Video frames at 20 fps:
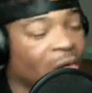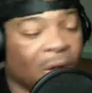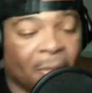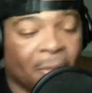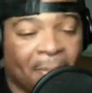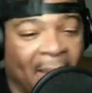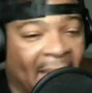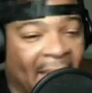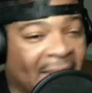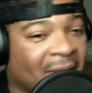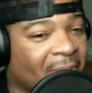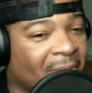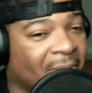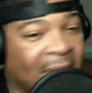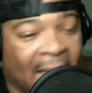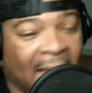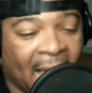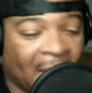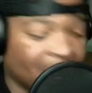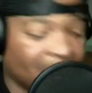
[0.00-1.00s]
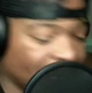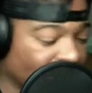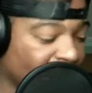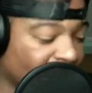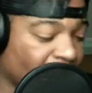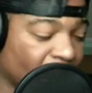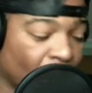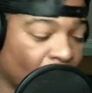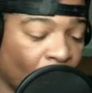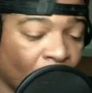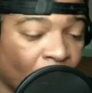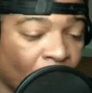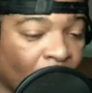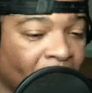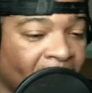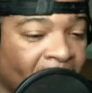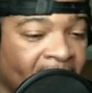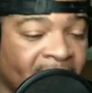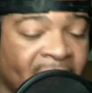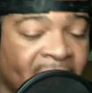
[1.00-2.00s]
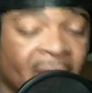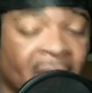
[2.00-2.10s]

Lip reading: backing him down, scoring on him easy.